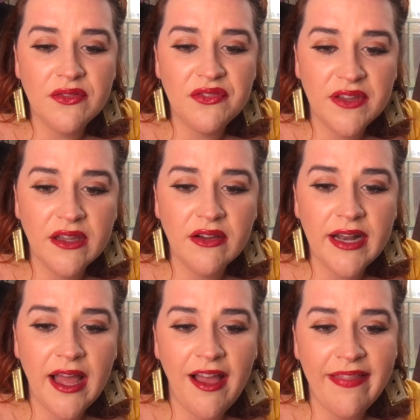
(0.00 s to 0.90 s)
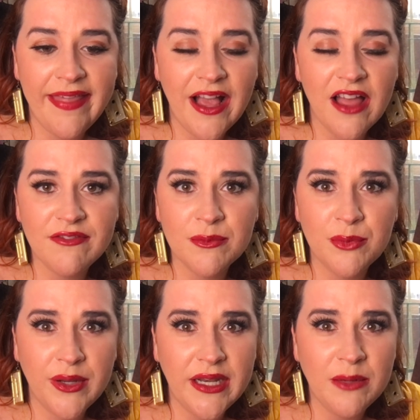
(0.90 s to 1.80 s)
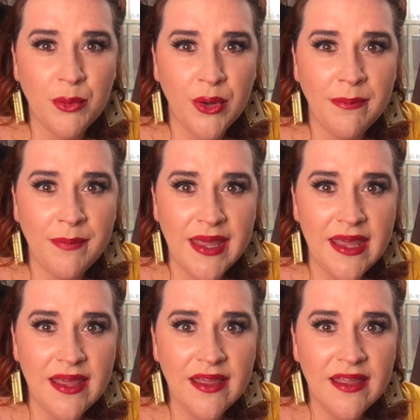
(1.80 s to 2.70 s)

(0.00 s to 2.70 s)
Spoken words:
figuring out how they got from point A to point B,